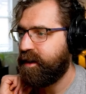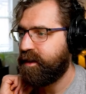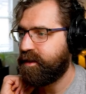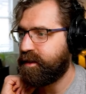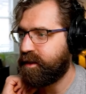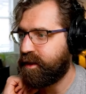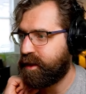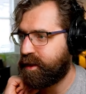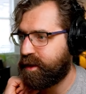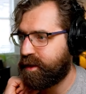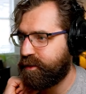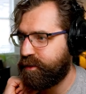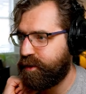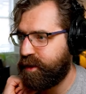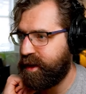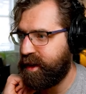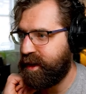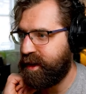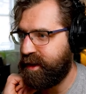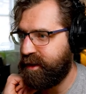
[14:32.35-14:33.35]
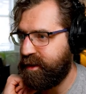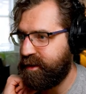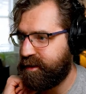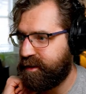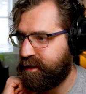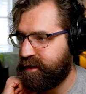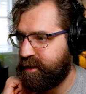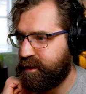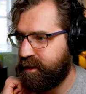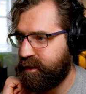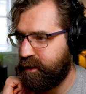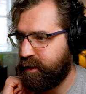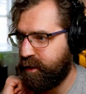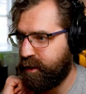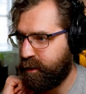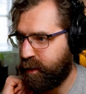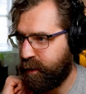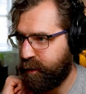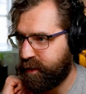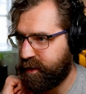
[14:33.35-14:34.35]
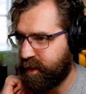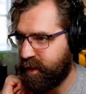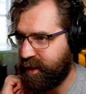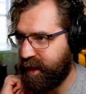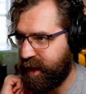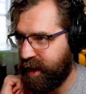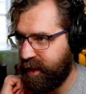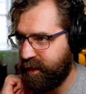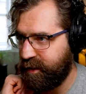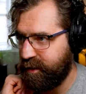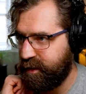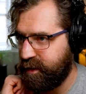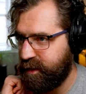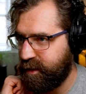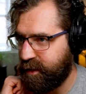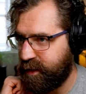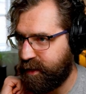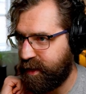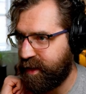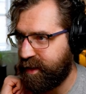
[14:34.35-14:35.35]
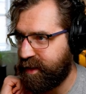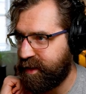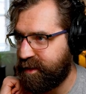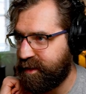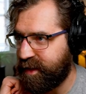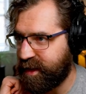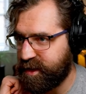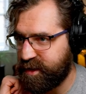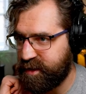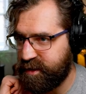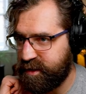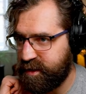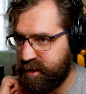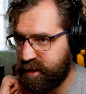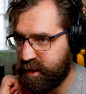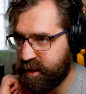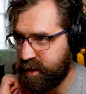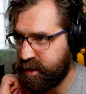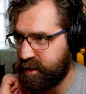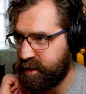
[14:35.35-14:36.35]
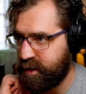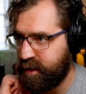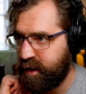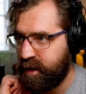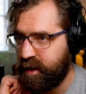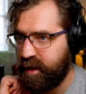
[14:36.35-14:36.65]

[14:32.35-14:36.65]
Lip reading: So the 3's other one must go down. So I think this section's done.